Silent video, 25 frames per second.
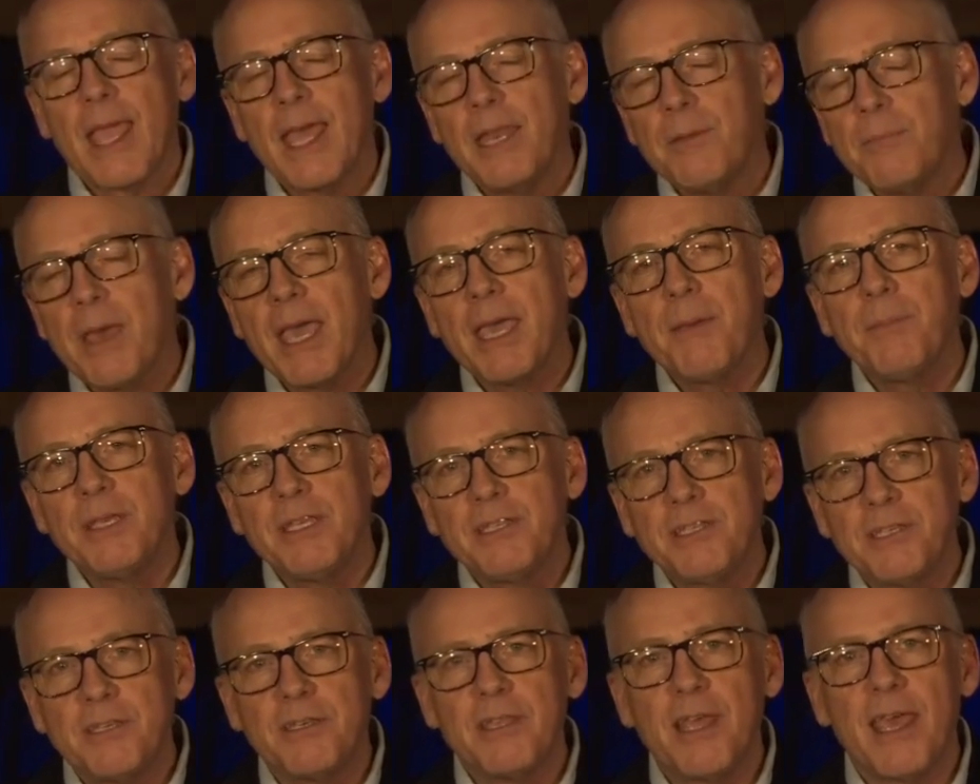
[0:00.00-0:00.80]
And
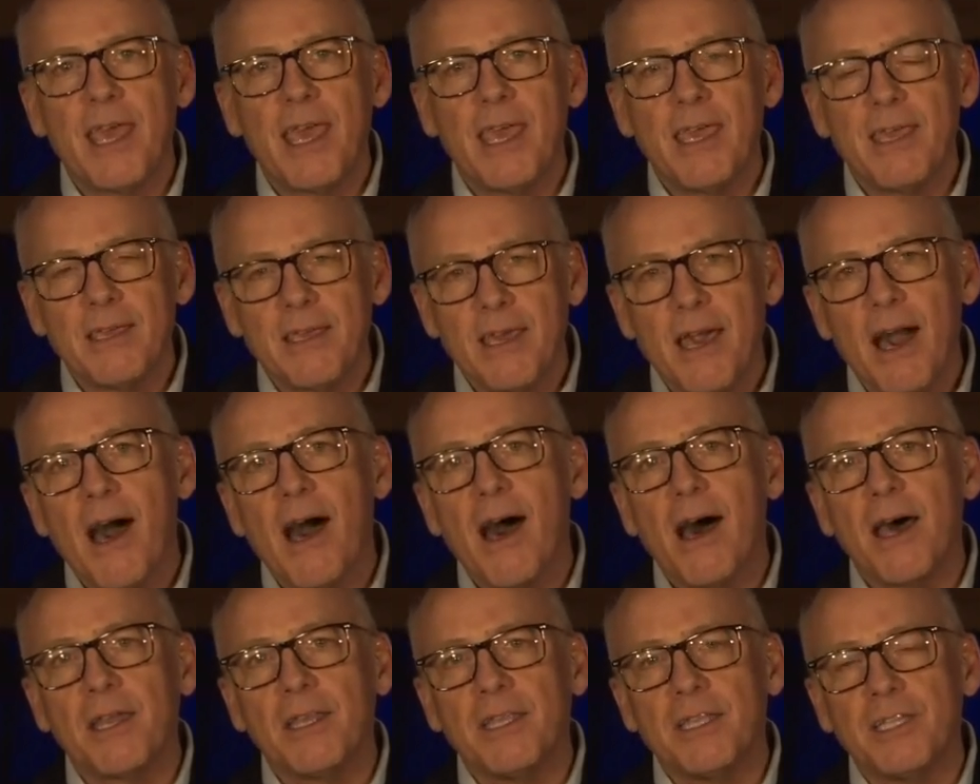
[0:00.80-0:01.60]
maybe today
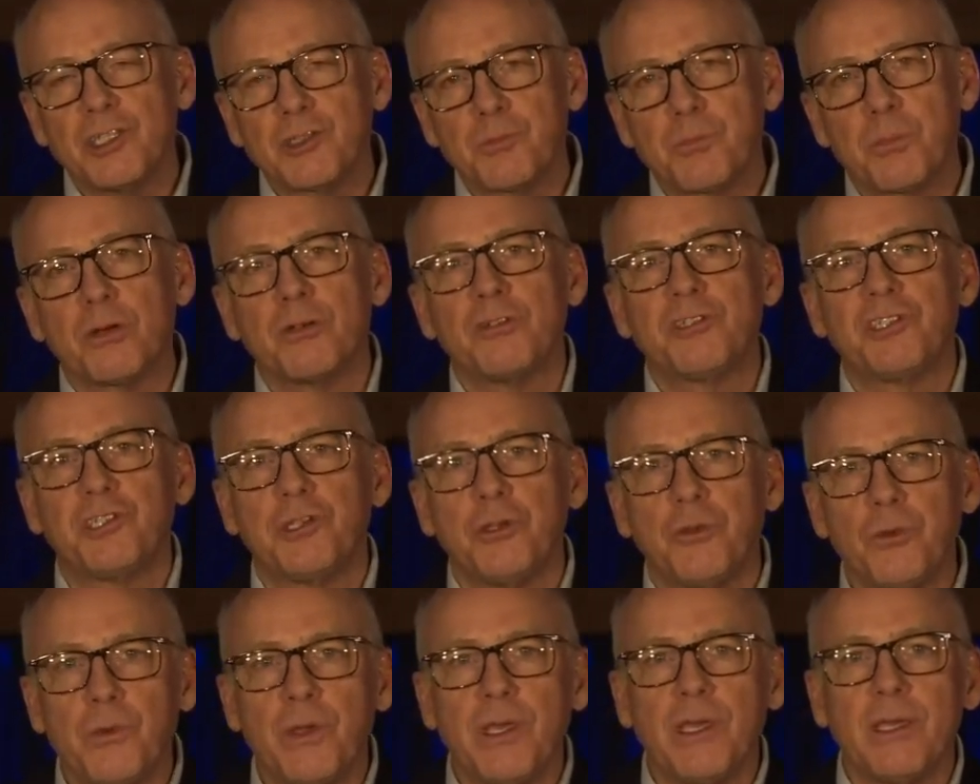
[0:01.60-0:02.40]
God is
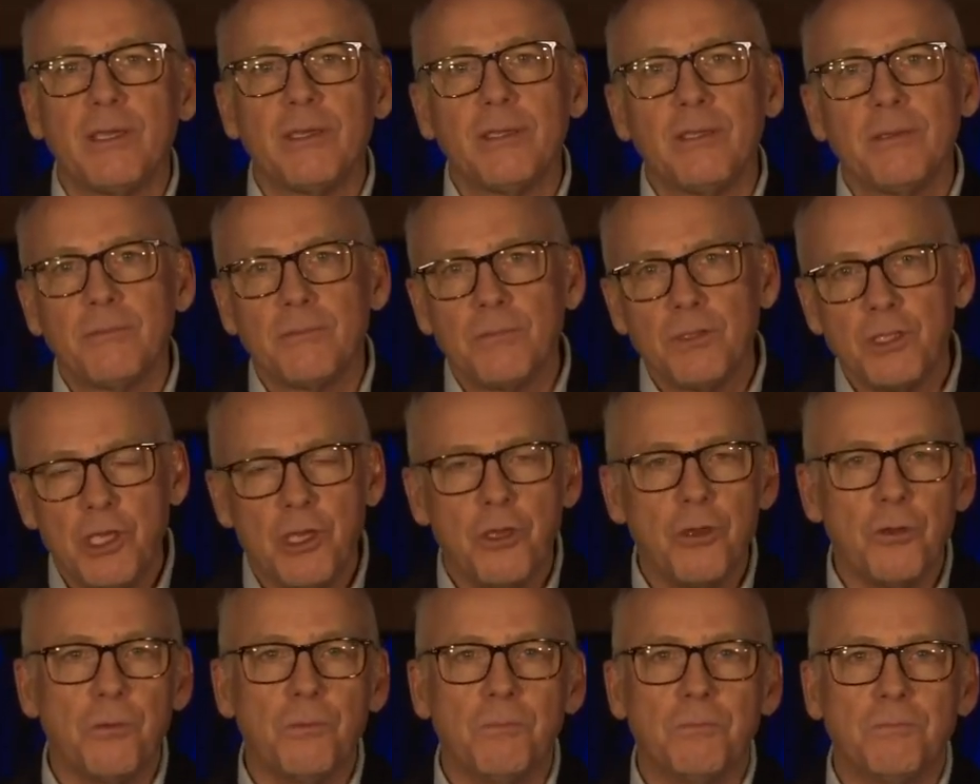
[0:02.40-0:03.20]
pursuing
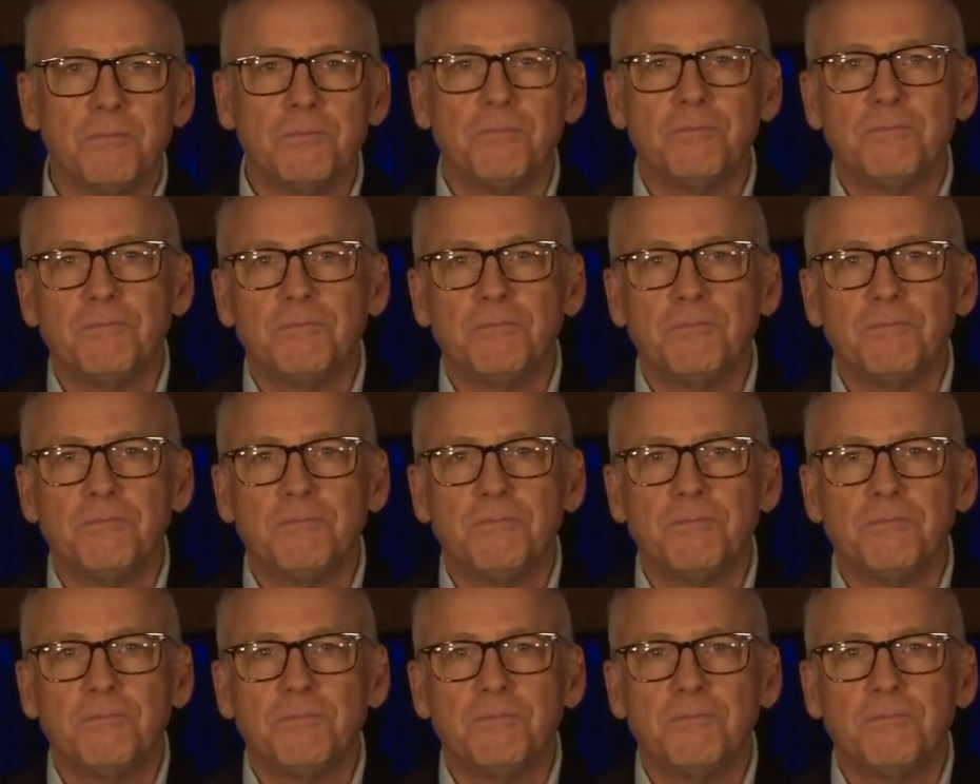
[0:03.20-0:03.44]
you.